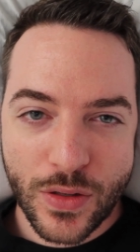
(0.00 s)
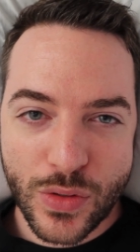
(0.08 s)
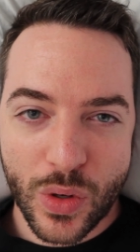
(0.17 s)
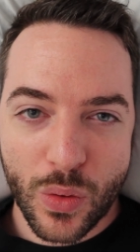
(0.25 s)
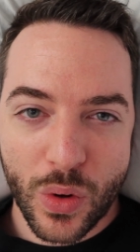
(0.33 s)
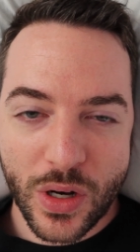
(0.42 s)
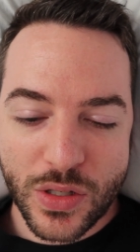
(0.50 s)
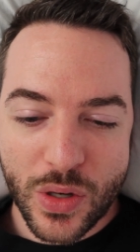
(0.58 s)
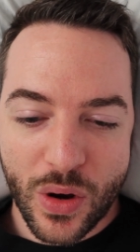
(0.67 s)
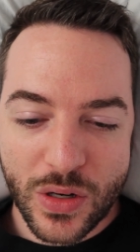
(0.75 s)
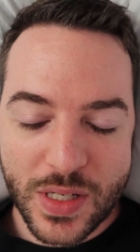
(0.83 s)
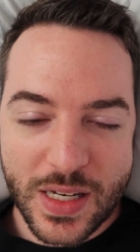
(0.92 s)
So I want to
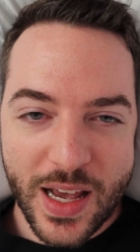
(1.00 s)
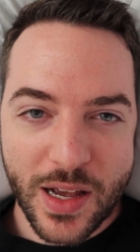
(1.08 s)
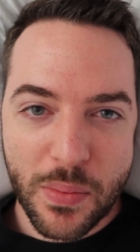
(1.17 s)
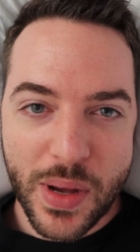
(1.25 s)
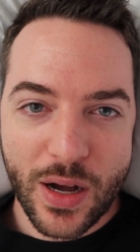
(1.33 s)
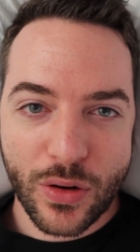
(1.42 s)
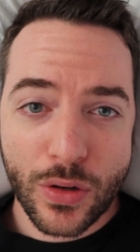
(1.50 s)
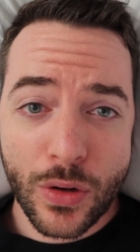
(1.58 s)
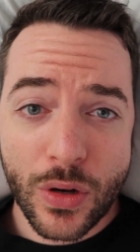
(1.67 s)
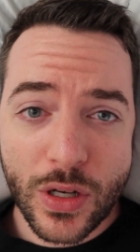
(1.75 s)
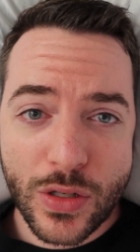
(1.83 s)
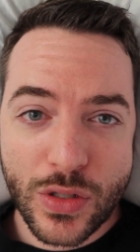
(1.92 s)
talk today about
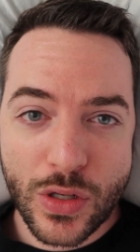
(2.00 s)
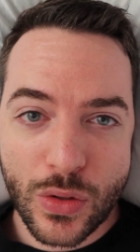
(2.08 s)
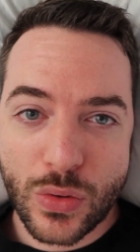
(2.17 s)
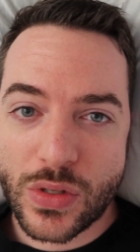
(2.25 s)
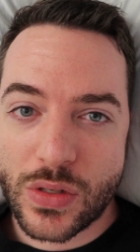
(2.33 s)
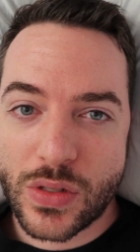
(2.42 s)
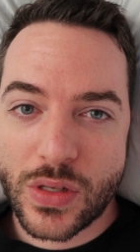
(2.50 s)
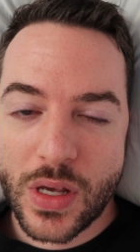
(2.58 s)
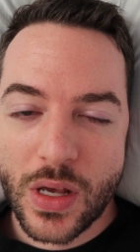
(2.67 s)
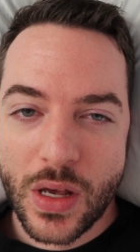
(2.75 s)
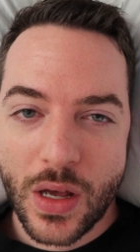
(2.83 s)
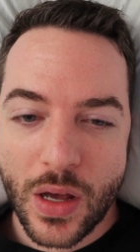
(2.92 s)
good excuses.
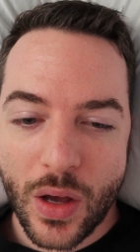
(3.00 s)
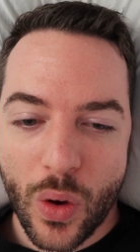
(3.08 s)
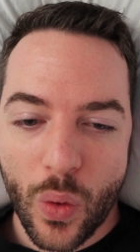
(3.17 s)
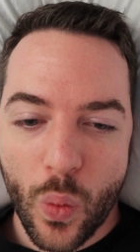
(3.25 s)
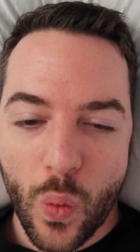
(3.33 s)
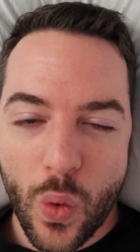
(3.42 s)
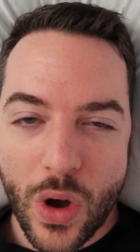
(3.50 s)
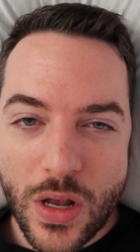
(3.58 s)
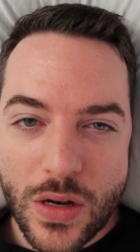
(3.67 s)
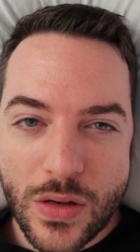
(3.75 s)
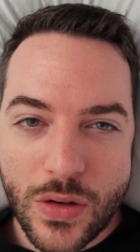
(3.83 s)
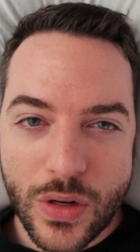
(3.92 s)

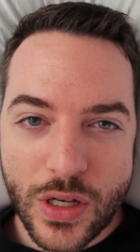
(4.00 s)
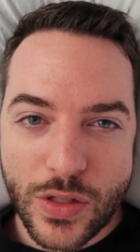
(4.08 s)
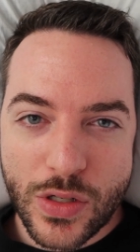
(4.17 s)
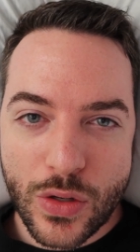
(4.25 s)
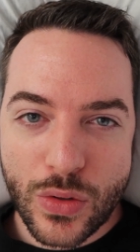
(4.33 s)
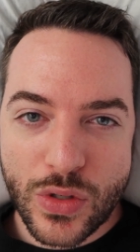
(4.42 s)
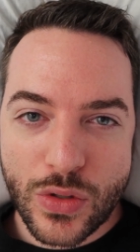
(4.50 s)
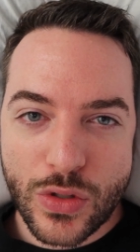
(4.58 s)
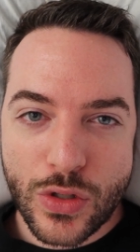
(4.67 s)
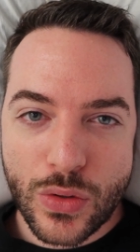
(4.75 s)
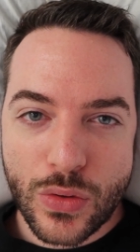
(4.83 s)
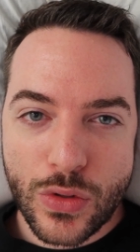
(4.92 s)
What good excuses
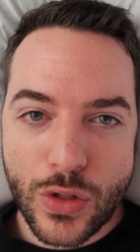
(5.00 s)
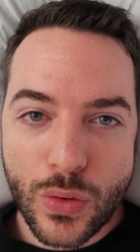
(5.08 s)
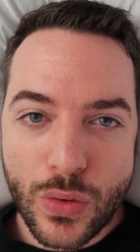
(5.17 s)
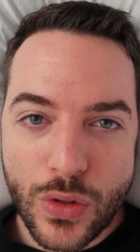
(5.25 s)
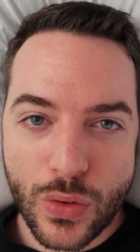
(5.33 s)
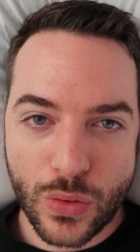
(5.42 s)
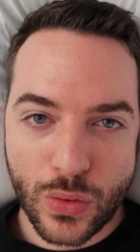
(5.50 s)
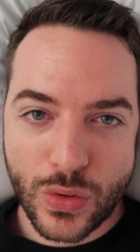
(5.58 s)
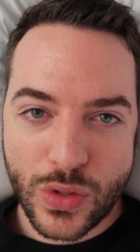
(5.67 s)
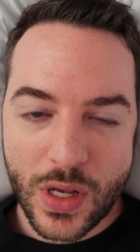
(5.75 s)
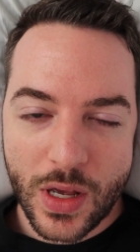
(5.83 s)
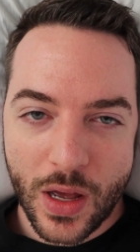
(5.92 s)
do you
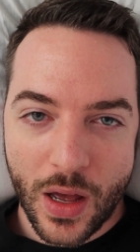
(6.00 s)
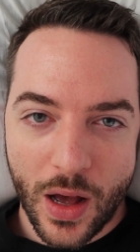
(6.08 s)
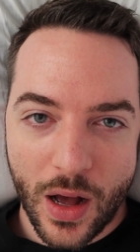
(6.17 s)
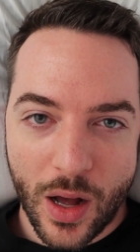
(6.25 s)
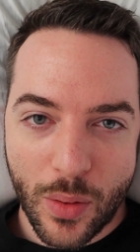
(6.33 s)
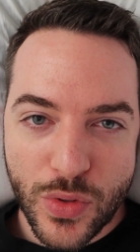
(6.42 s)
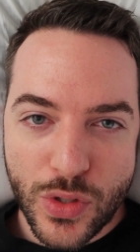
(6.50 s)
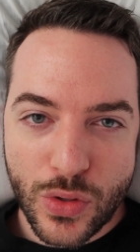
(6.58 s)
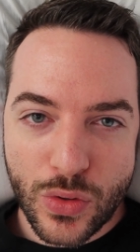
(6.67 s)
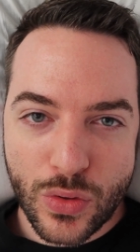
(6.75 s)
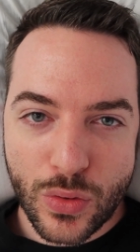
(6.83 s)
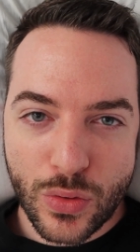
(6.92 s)
use um,
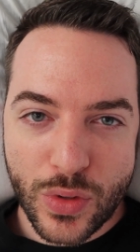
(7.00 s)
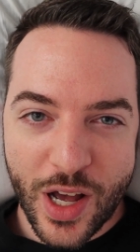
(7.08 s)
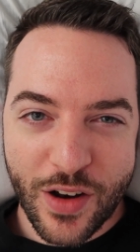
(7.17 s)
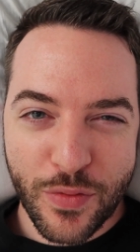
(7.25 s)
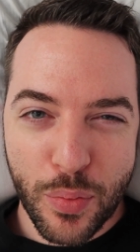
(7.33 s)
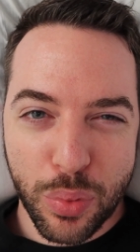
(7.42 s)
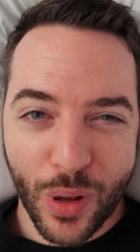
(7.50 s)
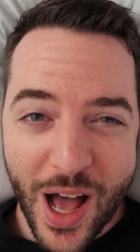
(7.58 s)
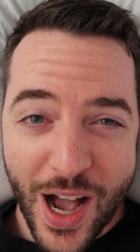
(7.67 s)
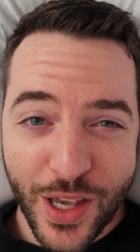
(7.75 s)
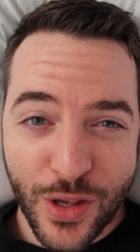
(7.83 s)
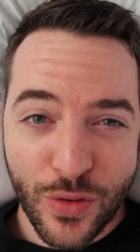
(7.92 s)
to kind of
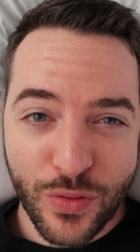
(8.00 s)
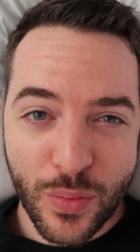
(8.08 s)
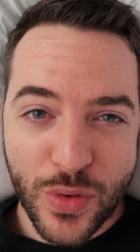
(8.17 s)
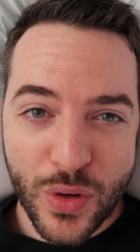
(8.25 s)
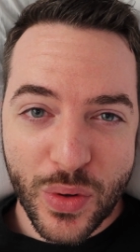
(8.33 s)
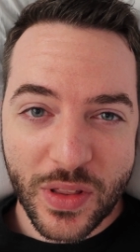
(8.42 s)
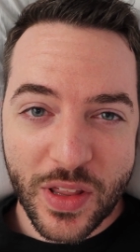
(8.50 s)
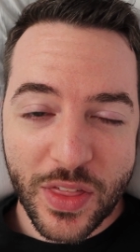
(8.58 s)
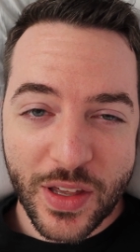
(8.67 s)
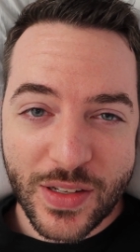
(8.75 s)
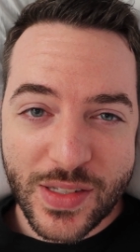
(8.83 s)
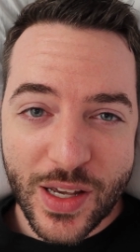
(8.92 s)
block you from doing the
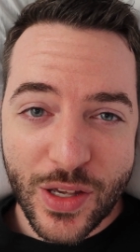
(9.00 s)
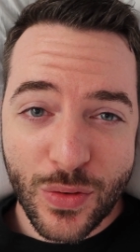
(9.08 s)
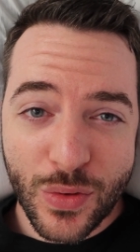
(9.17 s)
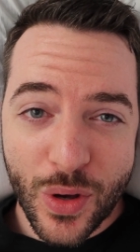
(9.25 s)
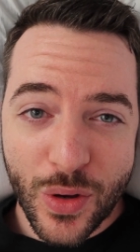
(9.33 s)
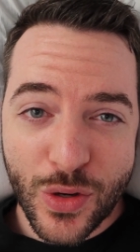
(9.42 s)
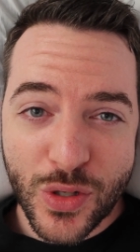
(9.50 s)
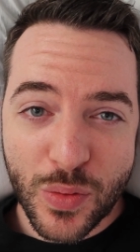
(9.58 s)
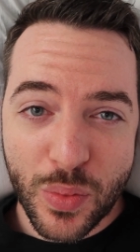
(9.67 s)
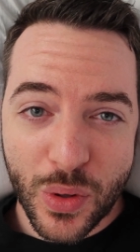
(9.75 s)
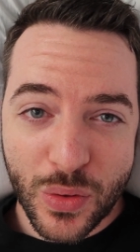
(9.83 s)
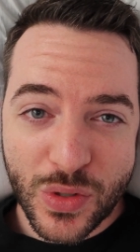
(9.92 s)
things that you know you're
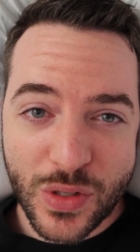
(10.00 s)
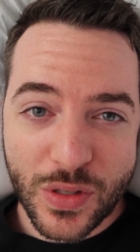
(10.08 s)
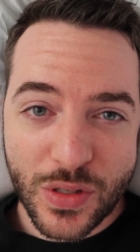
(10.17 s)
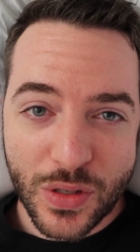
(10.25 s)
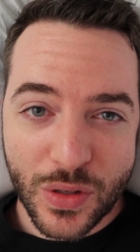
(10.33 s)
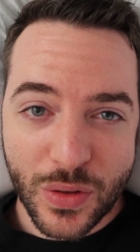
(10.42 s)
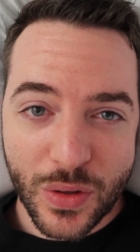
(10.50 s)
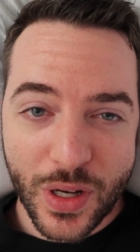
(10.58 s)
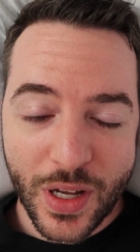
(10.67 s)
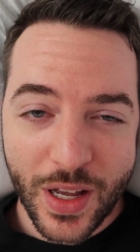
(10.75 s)
supposed to do?